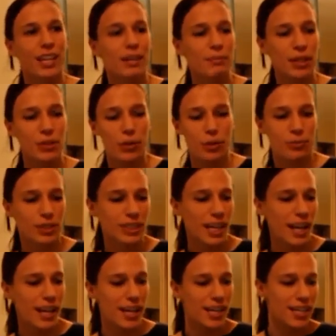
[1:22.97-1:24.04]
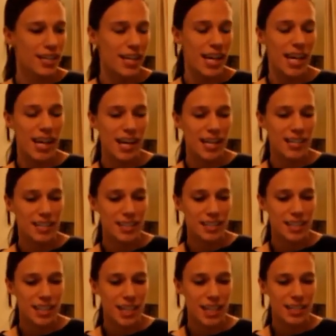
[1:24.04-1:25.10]
my normal diet,
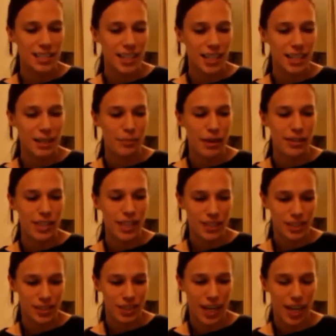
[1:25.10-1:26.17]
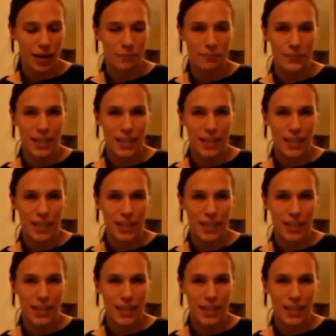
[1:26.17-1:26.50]
and until about yesterday.